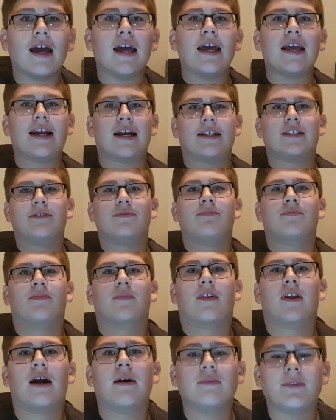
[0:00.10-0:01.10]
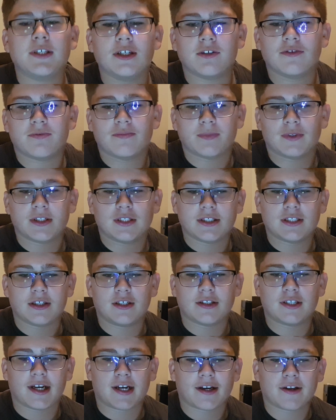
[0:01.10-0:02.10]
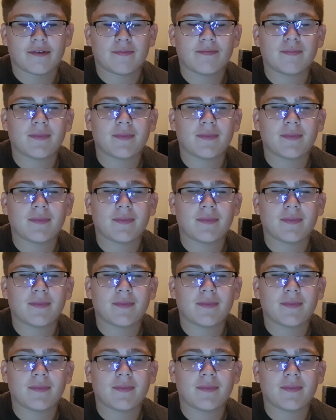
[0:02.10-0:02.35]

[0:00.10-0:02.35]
Hey guys, I'm Daniel from Consider Tech.